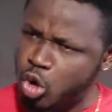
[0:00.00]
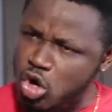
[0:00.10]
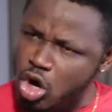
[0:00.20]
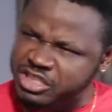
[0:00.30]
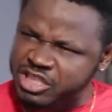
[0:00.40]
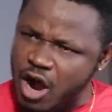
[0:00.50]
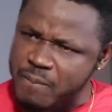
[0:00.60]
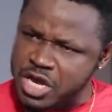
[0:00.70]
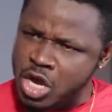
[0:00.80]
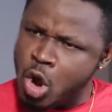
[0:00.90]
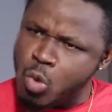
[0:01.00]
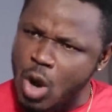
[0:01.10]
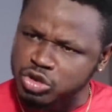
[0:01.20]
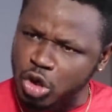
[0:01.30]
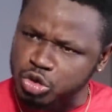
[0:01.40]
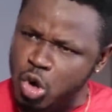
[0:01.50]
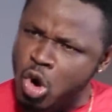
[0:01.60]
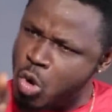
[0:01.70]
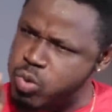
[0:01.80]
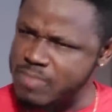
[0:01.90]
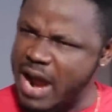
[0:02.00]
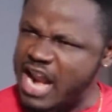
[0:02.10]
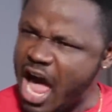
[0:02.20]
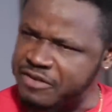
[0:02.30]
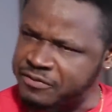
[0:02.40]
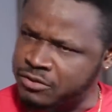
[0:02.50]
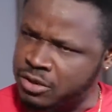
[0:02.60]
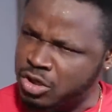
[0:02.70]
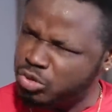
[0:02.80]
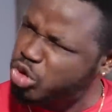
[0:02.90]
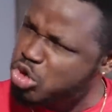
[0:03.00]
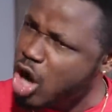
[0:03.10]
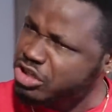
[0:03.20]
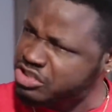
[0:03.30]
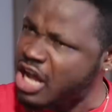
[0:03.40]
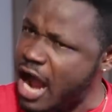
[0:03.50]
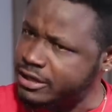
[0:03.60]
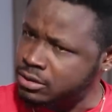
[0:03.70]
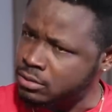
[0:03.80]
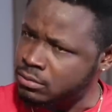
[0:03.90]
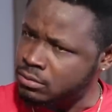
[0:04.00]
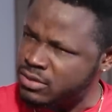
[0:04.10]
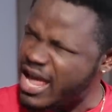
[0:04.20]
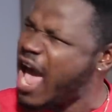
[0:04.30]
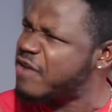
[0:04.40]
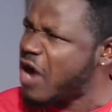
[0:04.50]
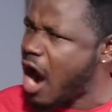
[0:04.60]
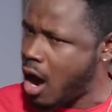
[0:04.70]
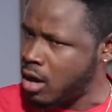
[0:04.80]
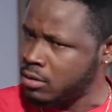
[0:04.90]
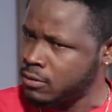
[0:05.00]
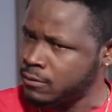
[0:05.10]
Do not tell me what to do with my life. Do you understand? Ever!